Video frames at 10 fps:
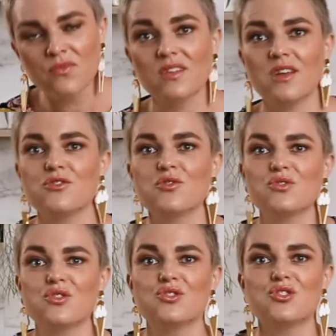That is
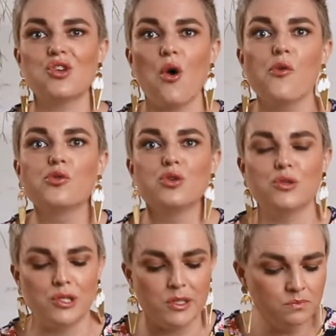also so
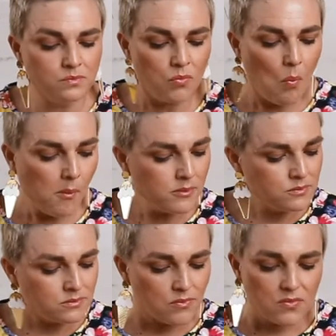good.
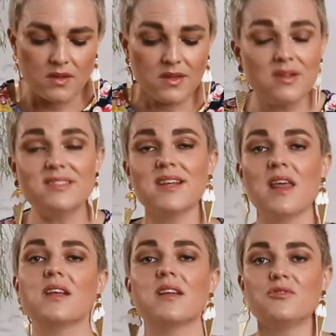There is
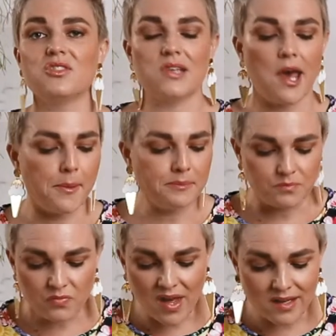nothing left to say.
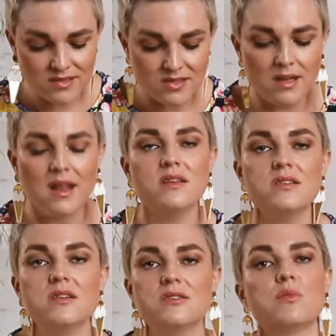That is the
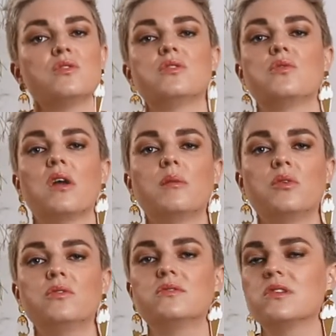laziest, most
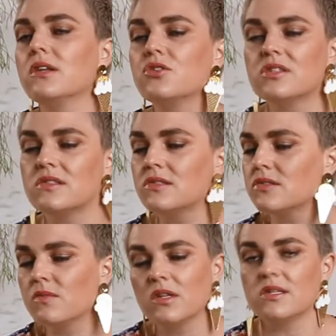incredible, delicious
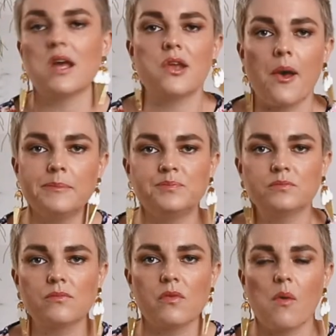lasagna.
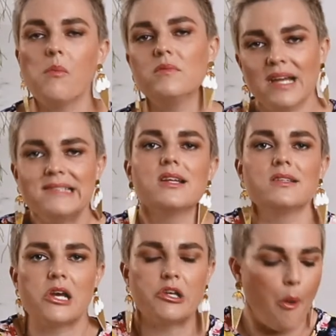Lazy
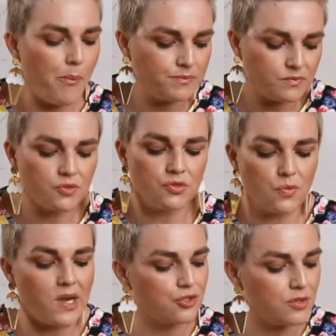lasagna. That's the
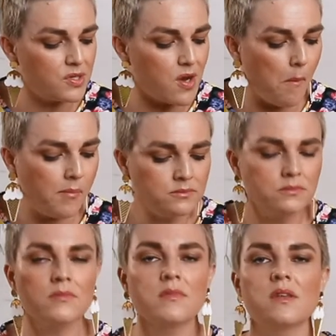way it should be done.
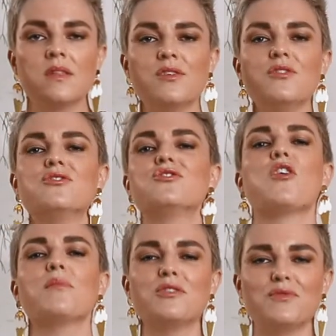Thank you
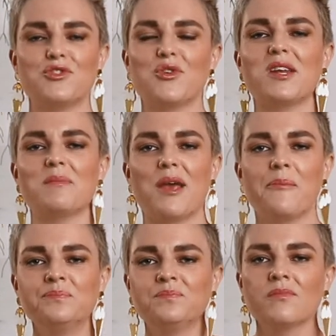so much for joining
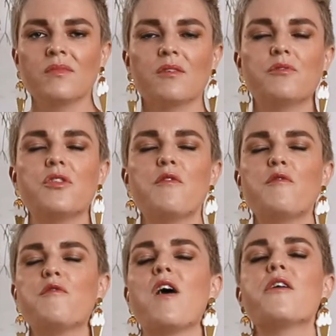me for the
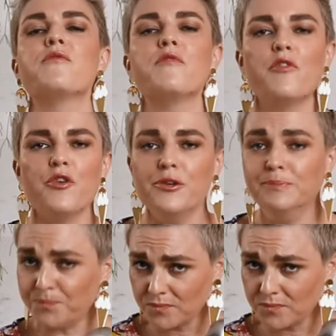fun food,